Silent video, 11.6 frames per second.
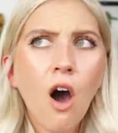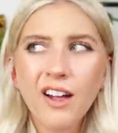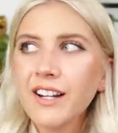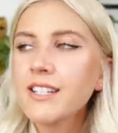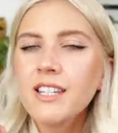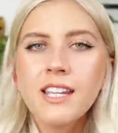
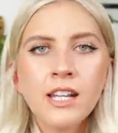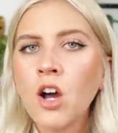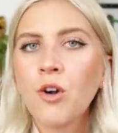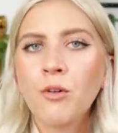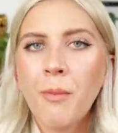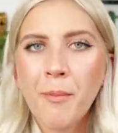honestly
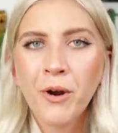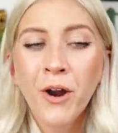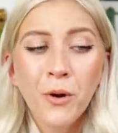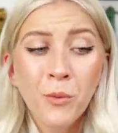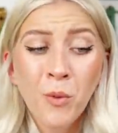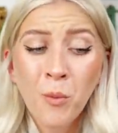cannot
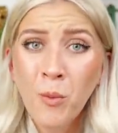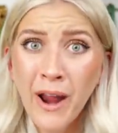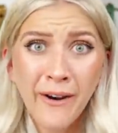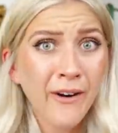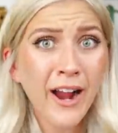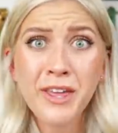remember
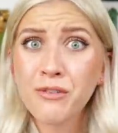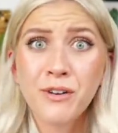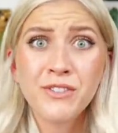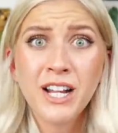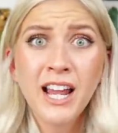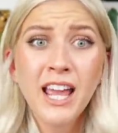where I thrifted